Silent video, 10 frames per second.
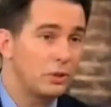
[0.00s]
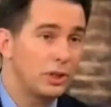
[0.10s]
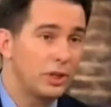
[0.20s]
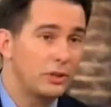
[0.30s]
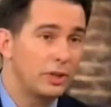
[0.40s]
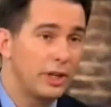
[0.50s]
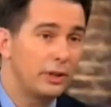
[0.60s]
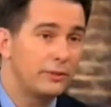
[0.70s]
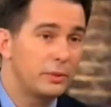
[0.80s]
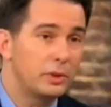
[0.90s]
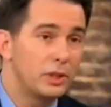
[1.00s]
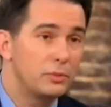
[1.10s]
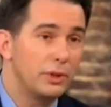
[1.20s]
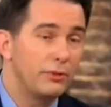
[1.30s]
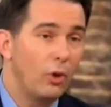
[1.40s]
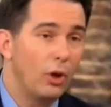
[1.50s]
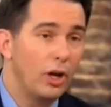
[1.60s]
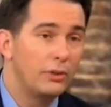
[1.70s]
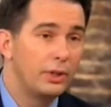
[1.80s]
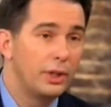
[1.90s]
are a country not only of immigrants but of
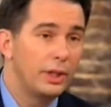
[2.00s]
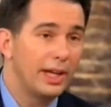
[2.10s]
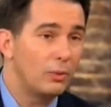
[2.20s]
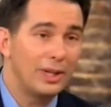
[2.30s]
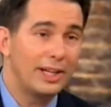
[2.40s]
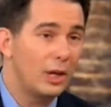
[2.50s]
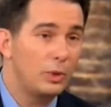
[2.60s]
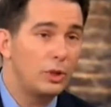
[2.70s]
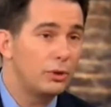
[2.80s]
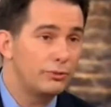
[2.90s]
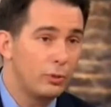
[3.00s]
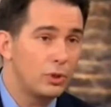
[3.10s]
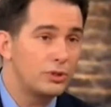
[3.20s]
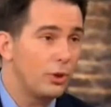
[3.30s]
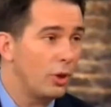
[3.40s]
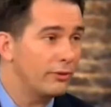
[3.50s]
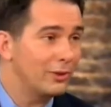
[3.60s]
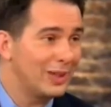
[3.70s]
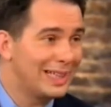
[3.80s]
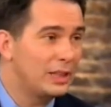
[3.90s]
laws. And right now, we don't enforce the law
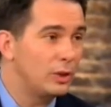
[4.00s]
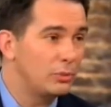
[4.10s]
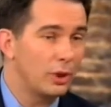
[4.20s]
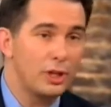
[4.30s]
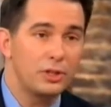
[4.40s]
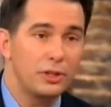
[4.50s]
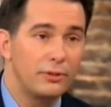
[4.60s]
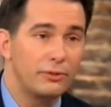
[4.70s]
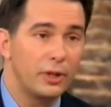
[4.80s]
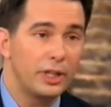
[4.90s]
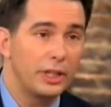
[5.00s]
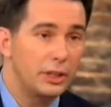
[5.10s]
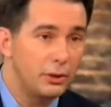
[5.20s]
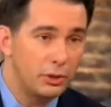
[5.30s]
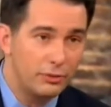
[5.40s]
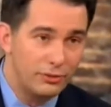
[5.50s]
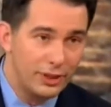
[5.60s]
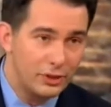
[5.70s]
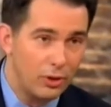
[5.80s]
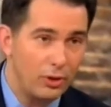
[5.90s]
for legal immigration on the front end. You could
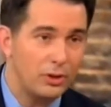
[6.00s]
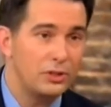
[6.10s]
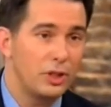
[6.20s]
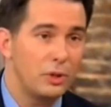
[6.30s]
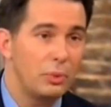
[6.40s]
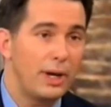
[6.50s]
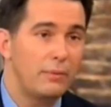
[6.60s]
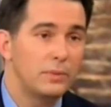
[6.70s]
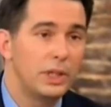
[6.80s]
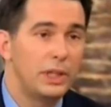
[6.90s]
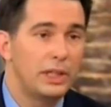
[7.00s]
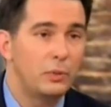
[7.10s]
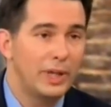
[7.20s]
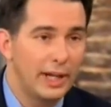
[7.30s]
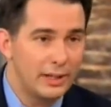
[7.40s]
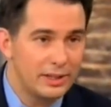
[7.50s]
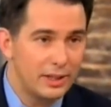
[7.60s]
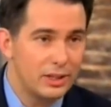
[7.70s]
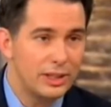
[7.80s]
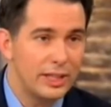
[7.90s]
fix all these other problems if we had a
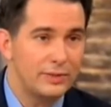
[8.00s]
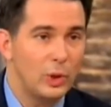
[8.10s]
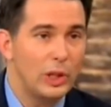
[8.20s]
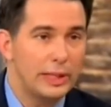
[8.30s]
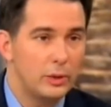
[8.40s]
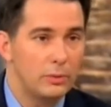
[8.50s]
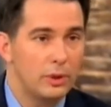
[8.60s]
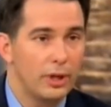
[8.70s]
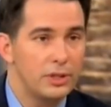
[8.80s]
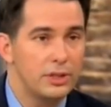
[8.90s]
successful legal immigration